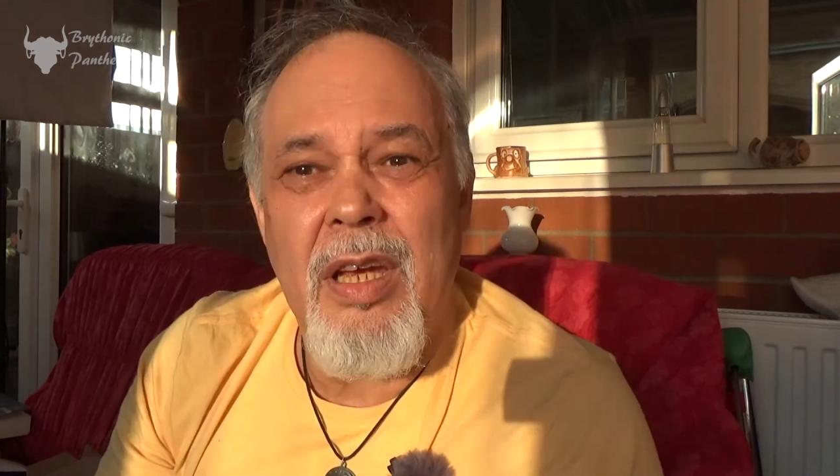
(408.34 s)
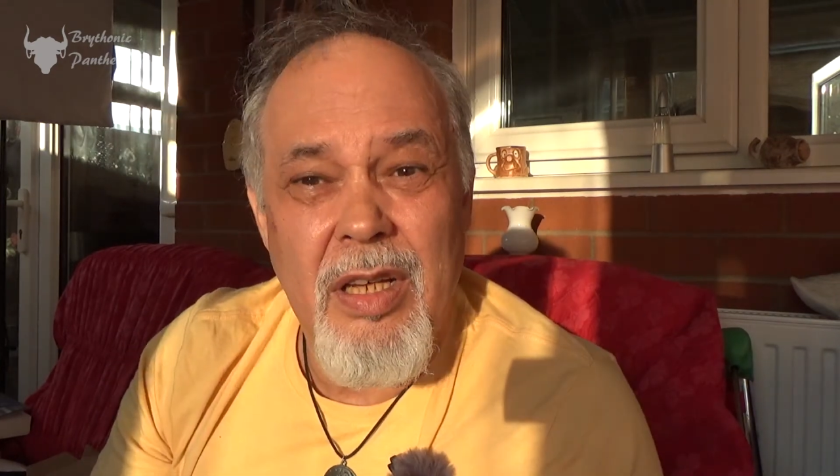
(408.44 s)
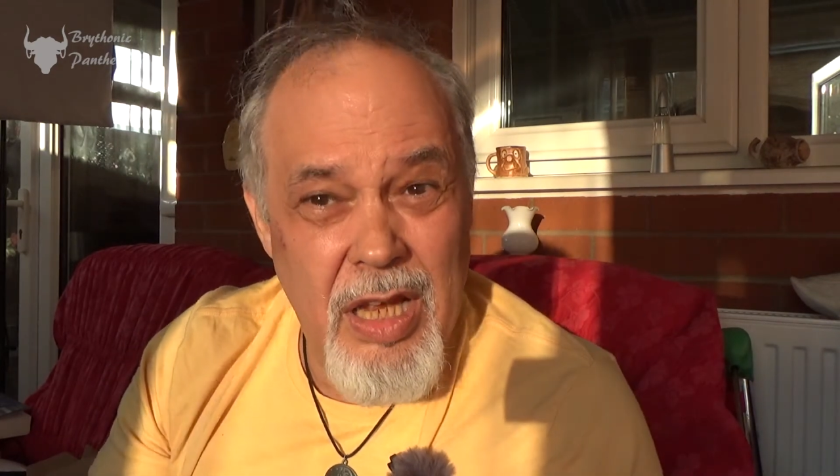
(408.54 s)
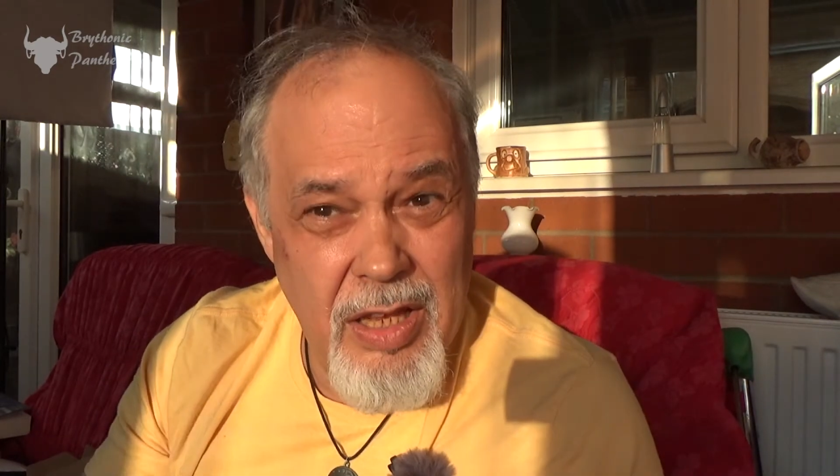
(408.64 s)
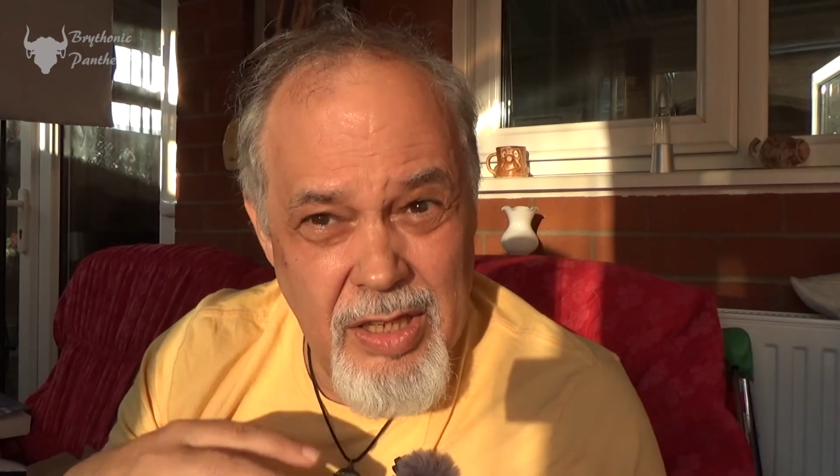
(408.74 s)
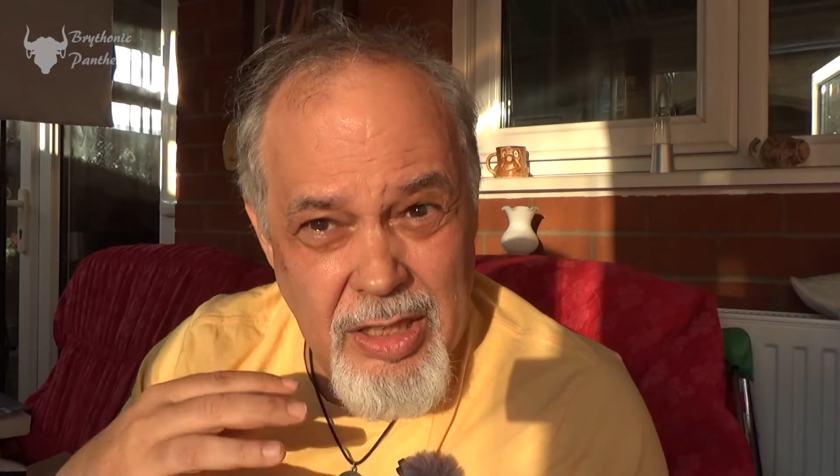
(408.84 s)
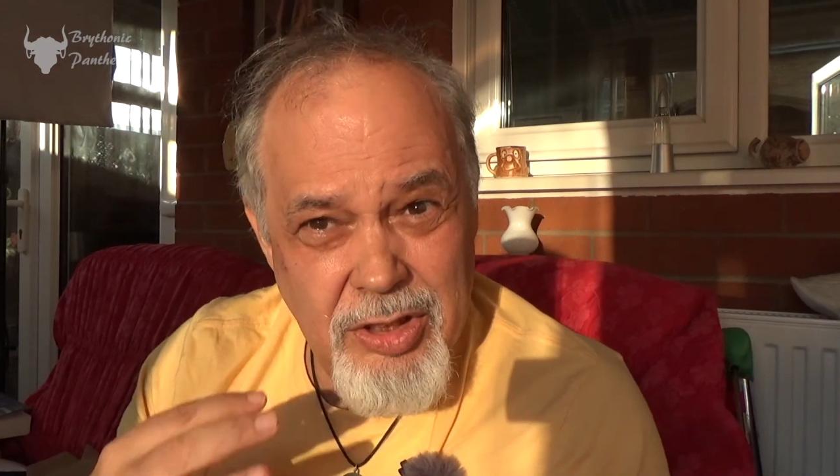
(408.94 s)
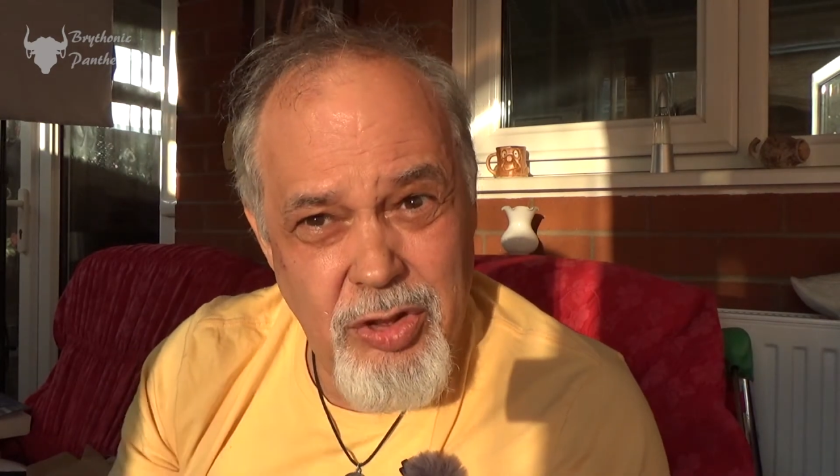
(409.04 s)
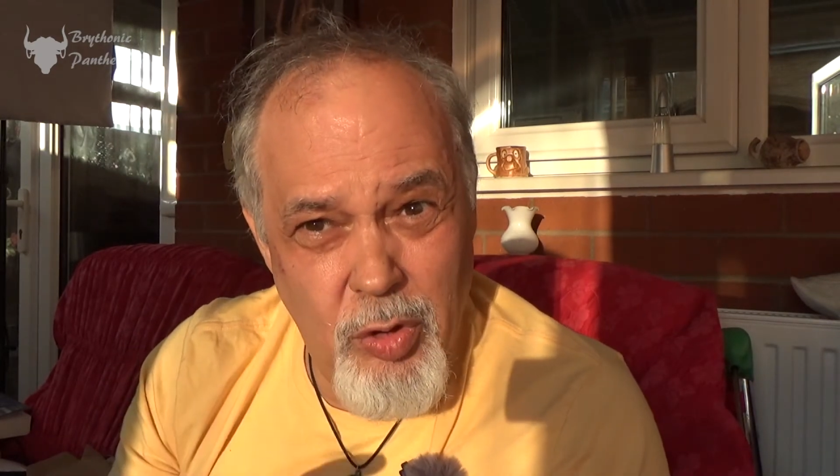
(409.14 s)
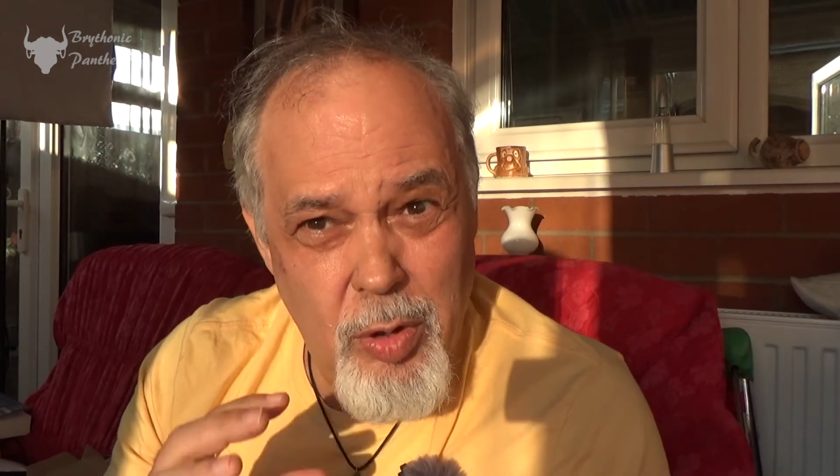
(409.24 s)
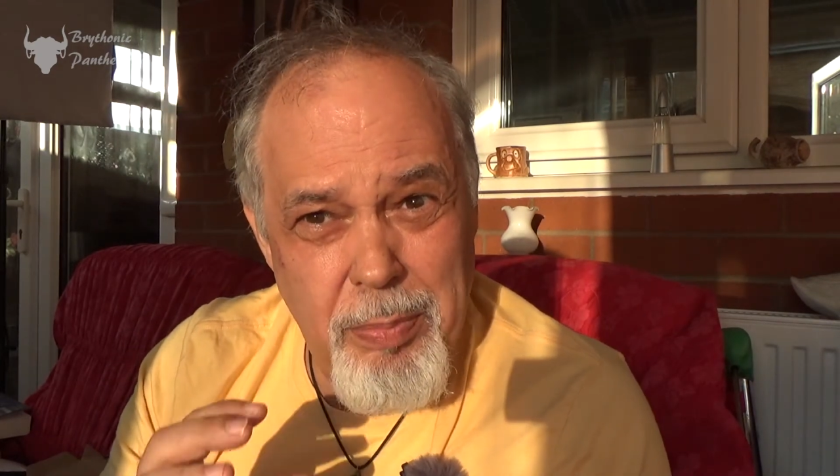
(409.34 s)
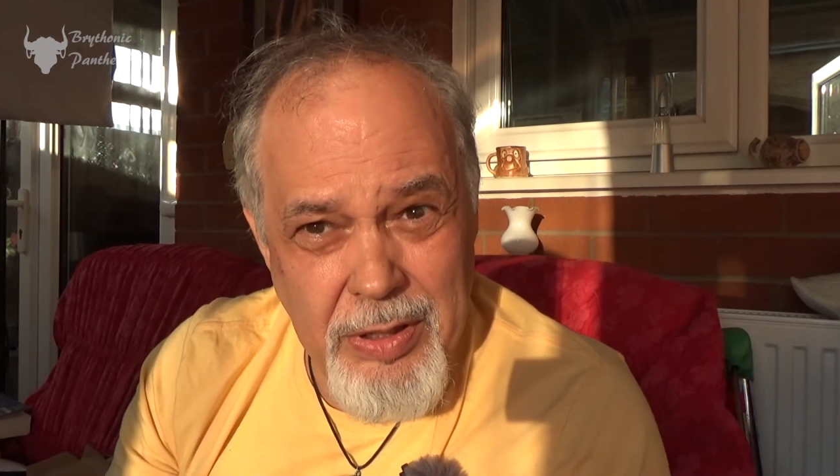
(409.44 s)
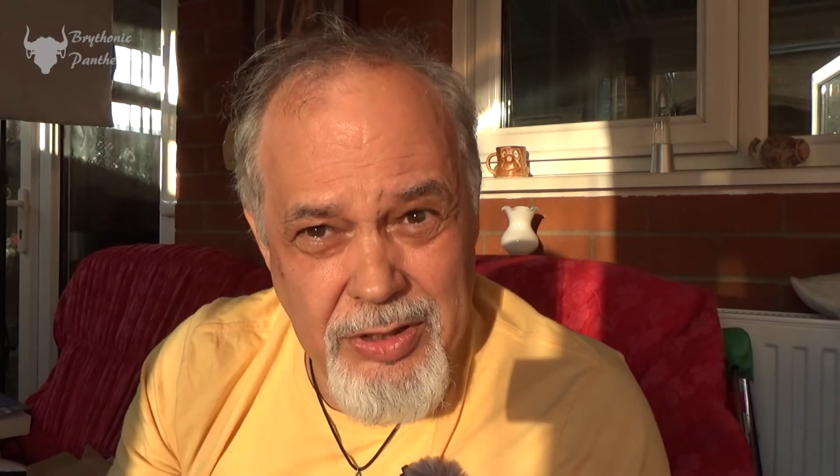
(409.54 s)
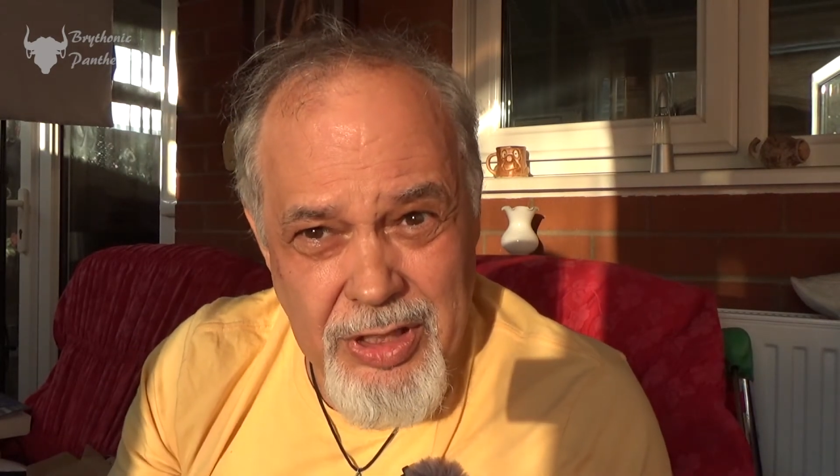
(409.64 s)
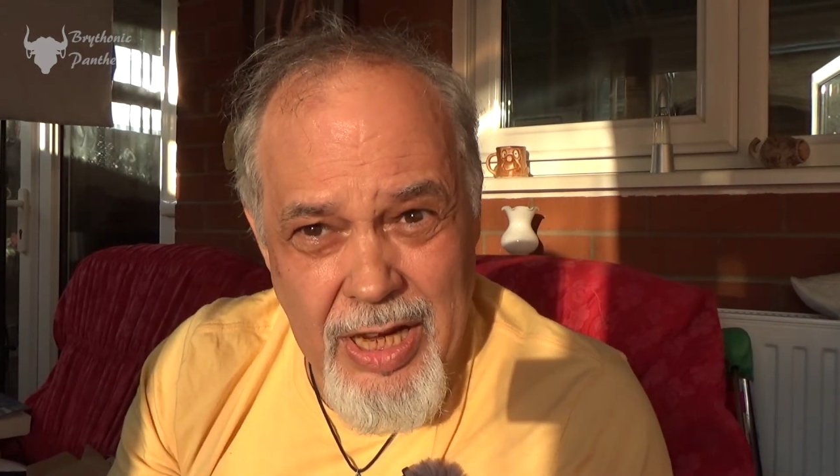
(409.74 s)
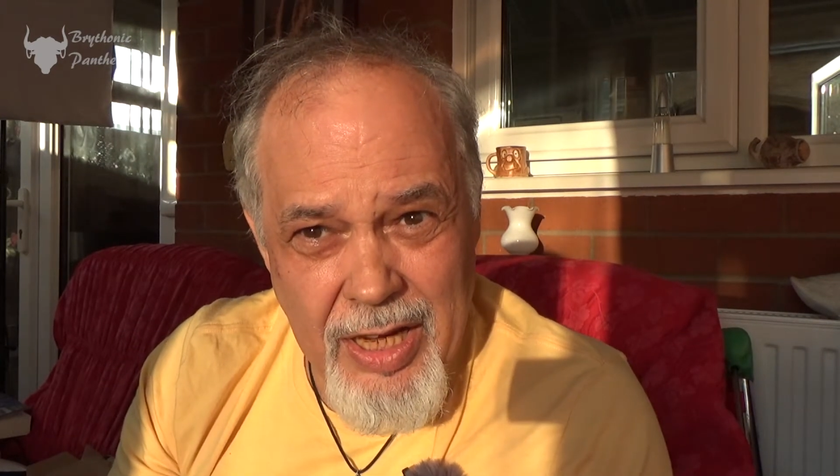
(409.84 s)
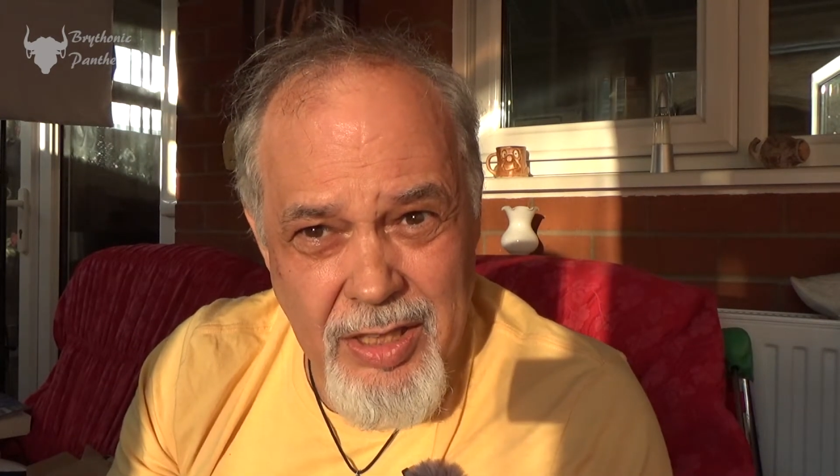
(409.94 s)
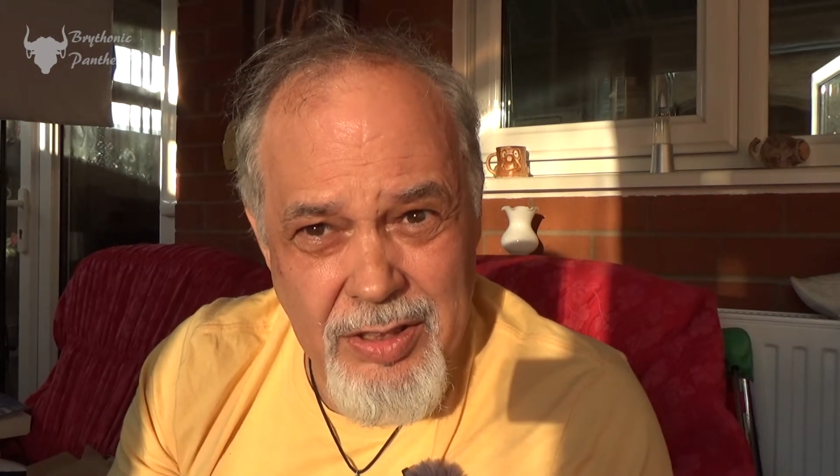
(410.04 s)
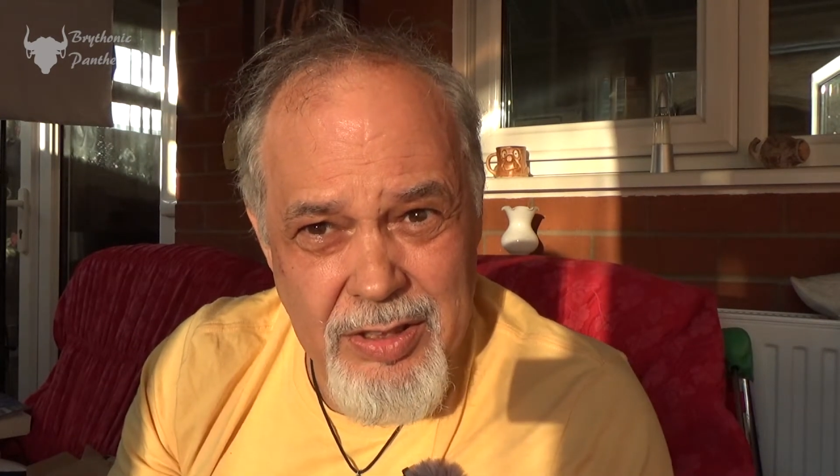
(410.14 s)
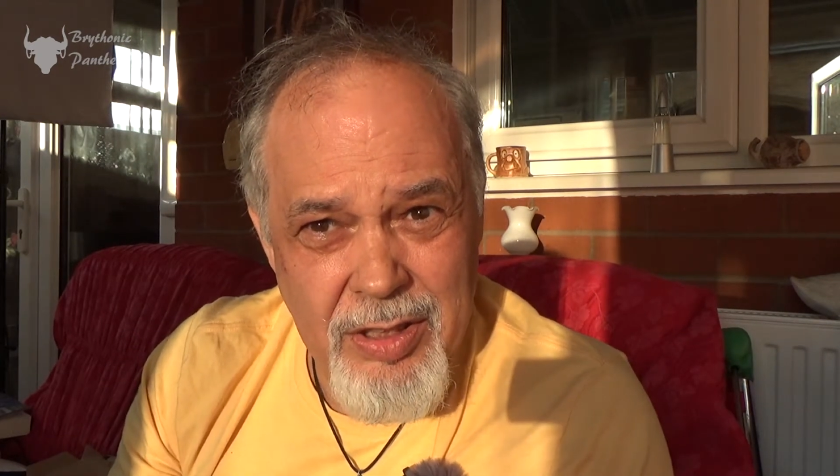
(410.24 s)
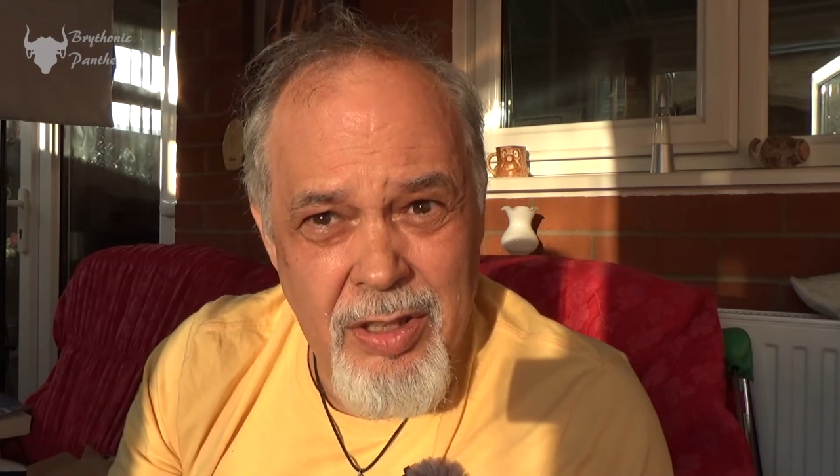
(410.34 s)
Now these serpent's eggs